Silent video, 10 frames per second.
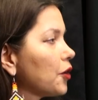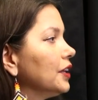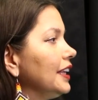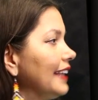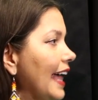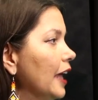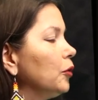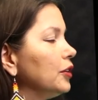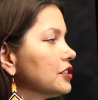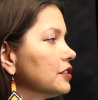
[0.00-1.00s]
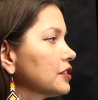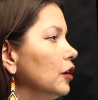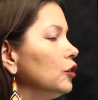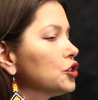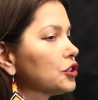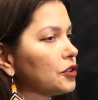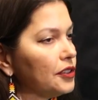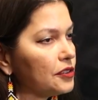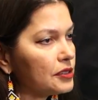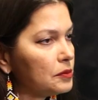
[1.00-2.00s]
only language, there's culture,
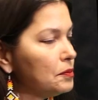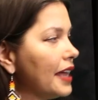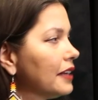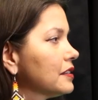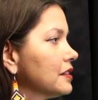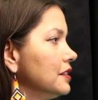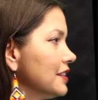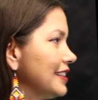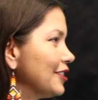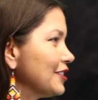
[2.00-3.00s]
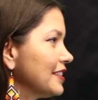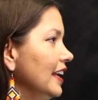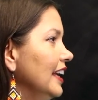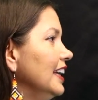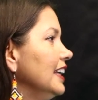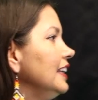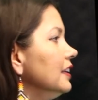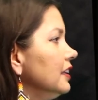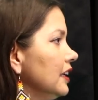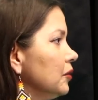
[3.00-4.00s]
there's medicines, there's
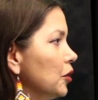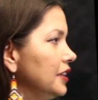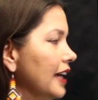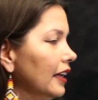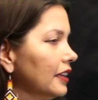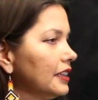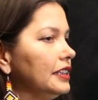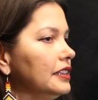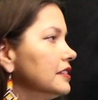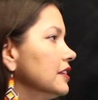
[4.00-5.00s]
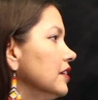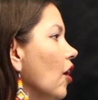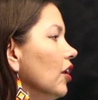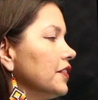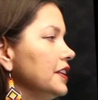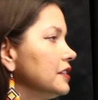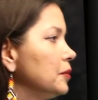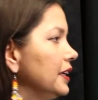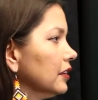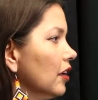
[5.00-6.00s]
healing modalities, that all of these are
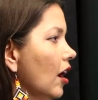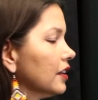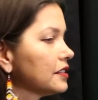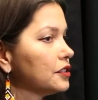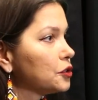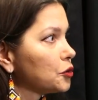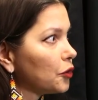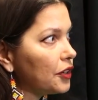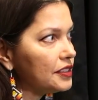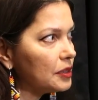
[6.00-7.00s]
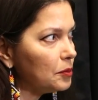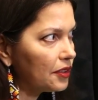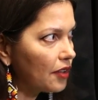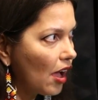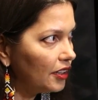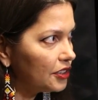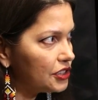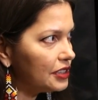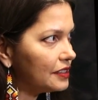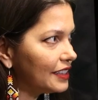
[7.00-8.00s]
being lost, the stories, the
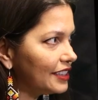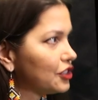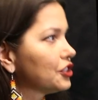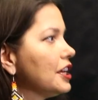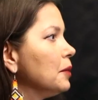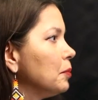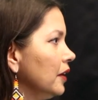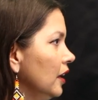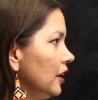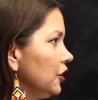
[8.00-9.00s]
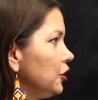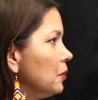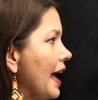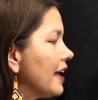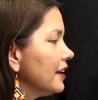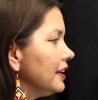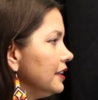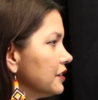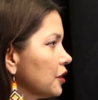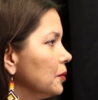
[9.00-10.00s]
mythologies that shape humanity
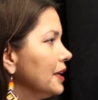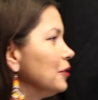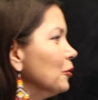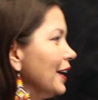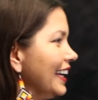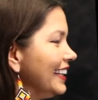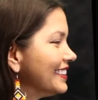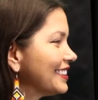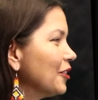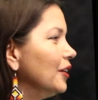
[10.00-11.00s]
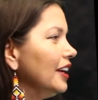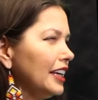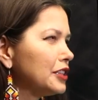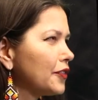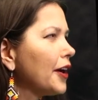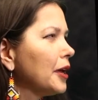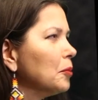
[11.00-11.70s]
in so many ways. So it's very